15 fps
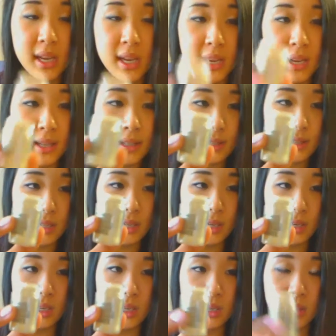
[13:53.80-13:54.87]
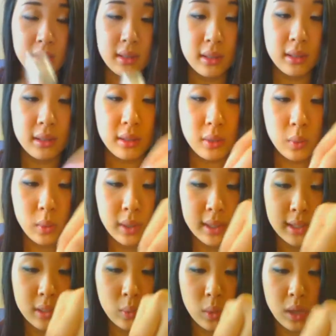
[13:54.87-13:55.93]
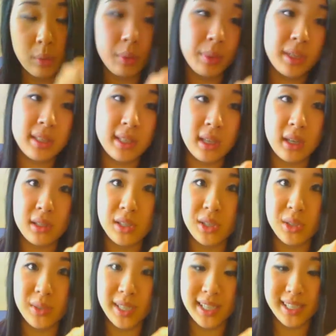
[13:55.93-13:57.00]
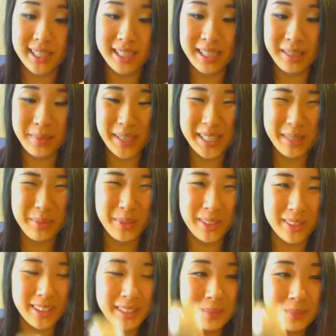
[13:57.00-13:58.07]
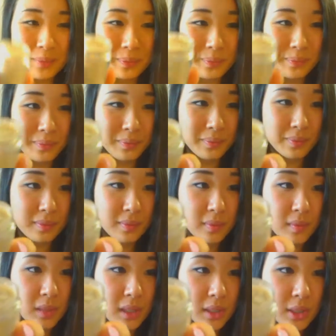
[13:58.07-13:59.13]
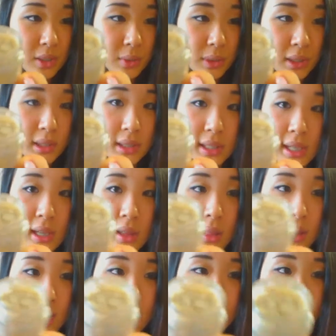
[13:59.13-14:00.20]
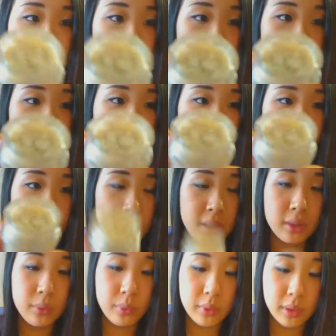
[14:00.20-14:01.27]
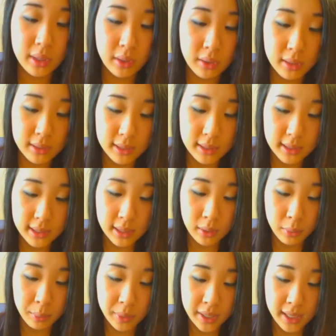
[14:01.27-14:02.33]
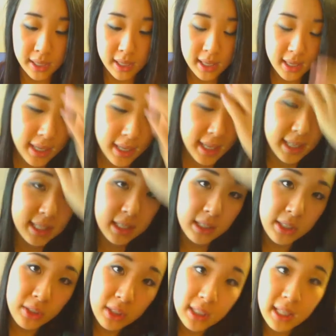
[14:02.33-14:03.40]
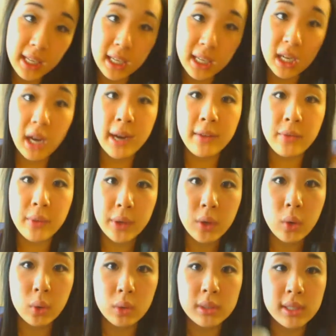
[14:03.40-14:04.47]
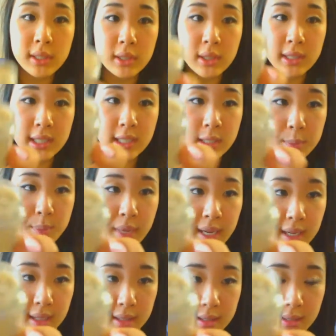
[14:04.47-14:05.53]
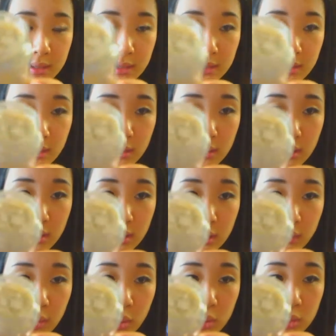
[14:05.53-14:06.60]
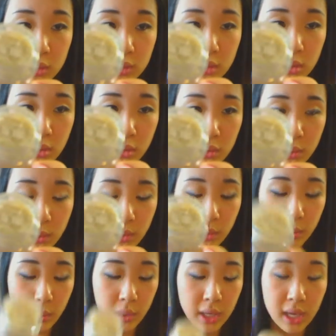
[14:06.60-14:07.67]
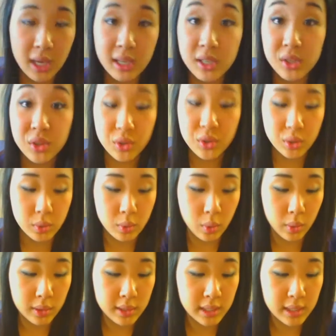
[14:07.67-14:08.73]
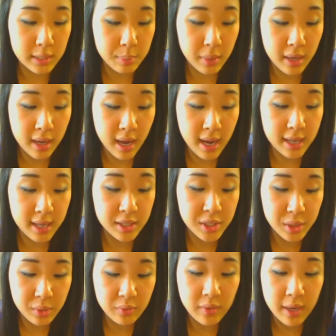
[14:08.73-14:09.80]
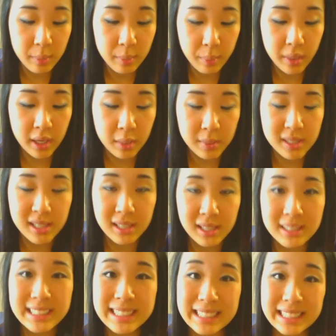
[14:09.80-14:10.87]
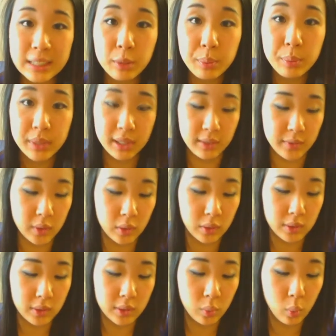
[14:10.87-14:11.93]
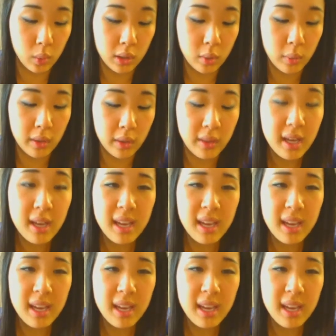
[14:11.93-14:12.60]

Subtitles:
And it's a tiny one as well, but because I got 2, I guess it kind of makes up for it, right? So it looks like that. It's really, really hard to tell, but it's literally like an ivory gold, and it's got specks of gold all the way through it. It is so gorgeous, but I do find pigments a little bit difficult to work with.